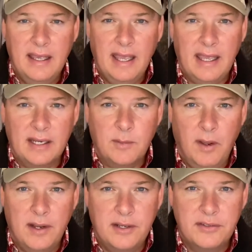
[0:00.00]
and
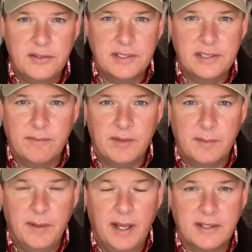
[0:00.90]
quality nutrition for the
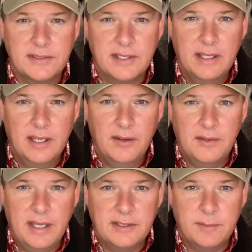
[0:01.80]
bucks who
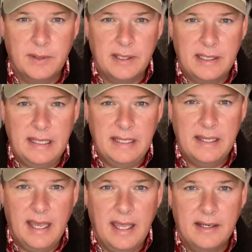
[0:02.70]
desperately need
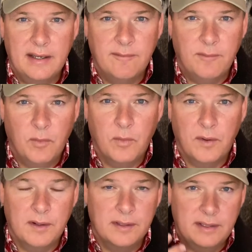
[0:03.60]
that
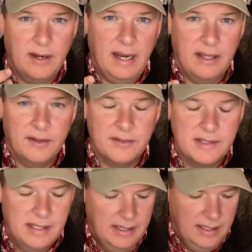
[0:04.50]
for their antlers.
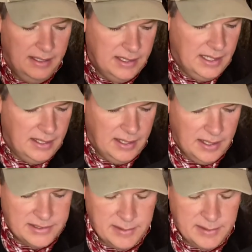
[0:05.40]
Some